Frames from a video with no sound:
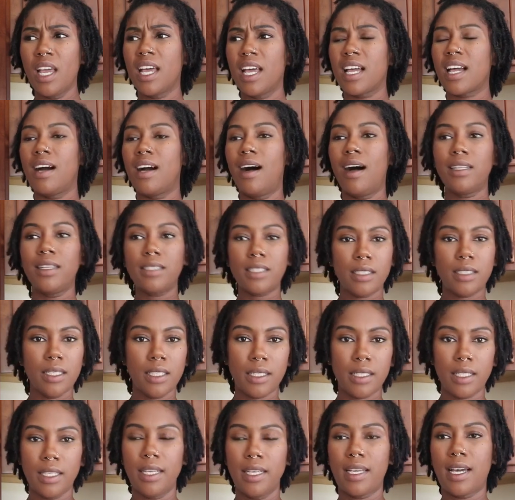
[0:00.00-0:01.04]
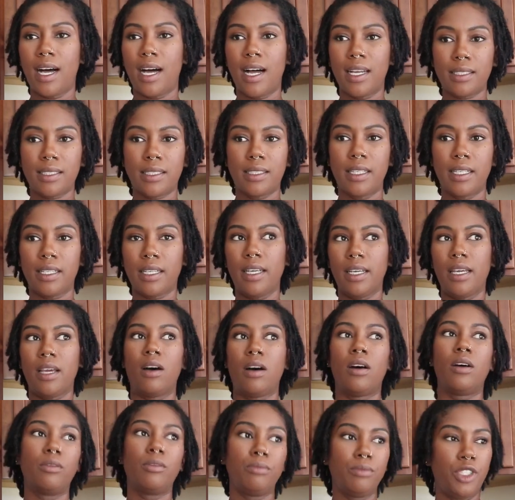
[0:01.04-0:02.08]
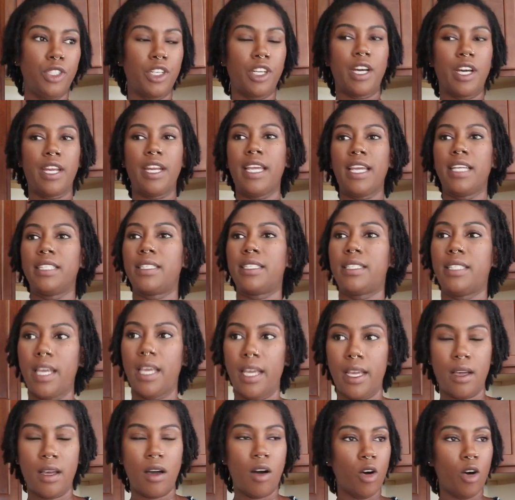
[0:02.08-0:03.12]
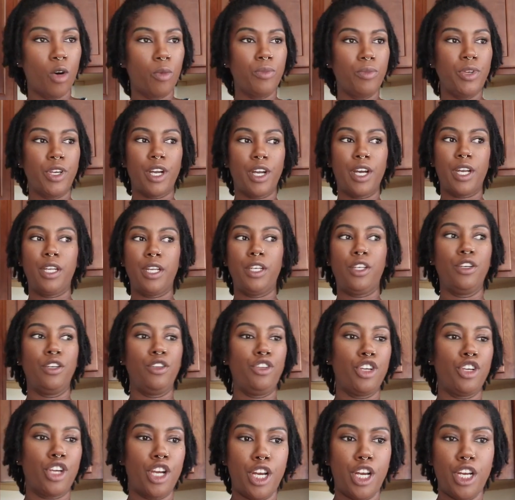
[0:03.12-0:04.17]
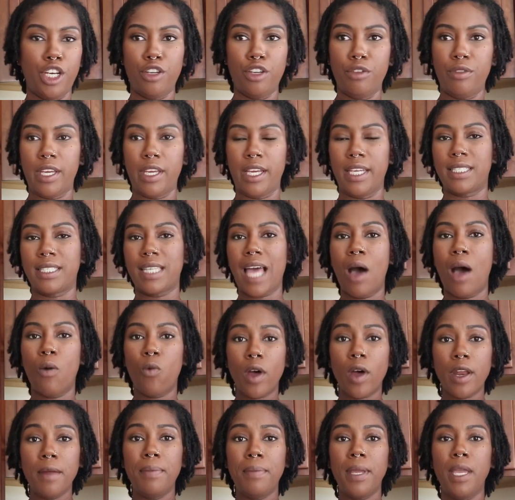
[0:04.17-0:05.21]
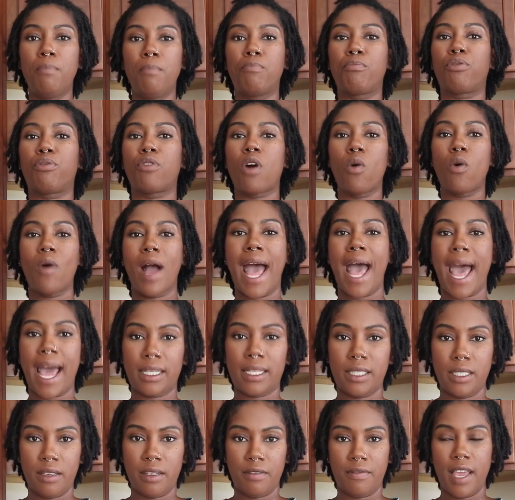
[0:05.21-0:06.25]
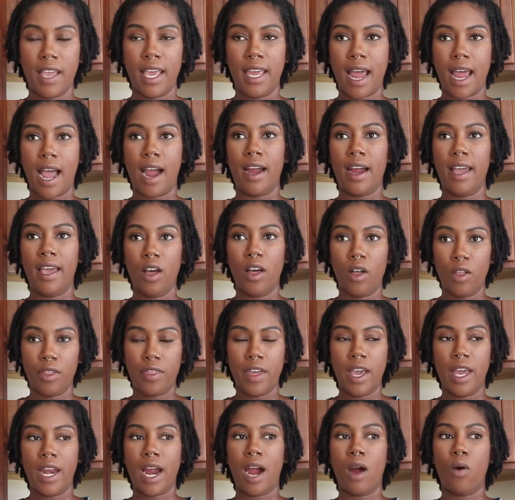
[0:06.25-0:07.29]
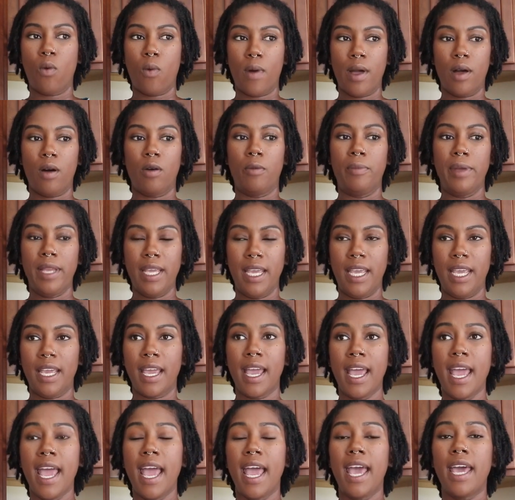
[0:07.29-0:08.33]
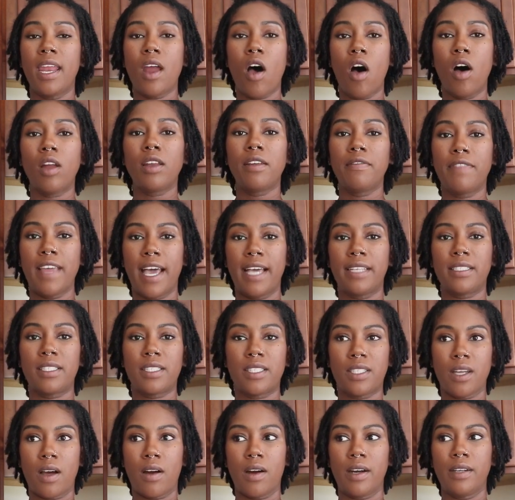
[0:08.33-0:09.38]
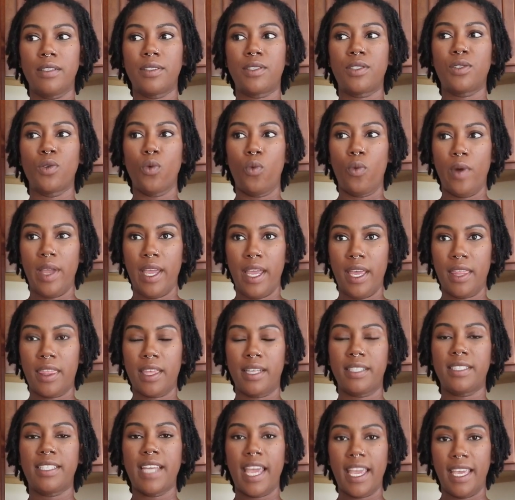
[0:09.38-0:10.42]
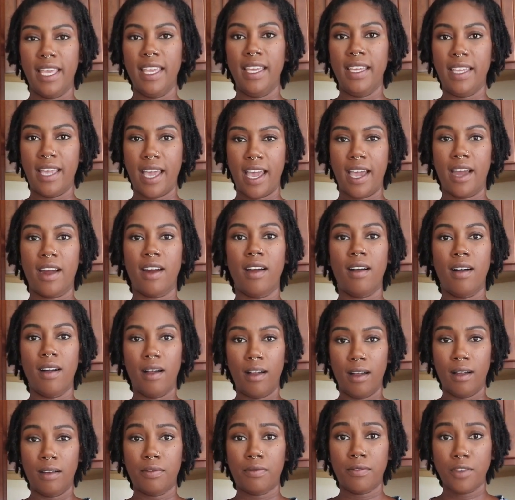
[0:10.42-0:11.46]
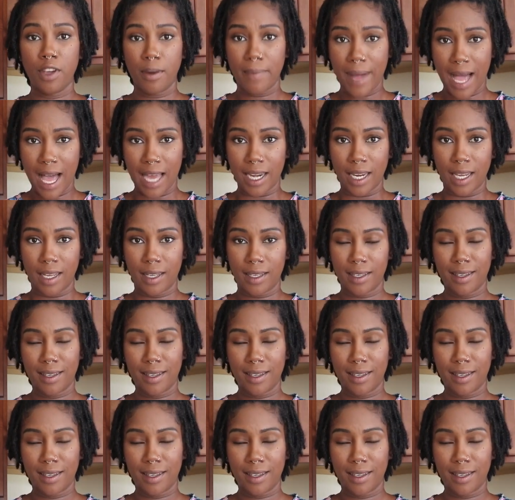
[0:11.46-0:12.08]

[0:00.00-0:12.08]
constantly, oh, you're gonna get sick, oh, you're gonna do this. I want to be proactive in our health and our well-being, and all of that starts with taking care of your body.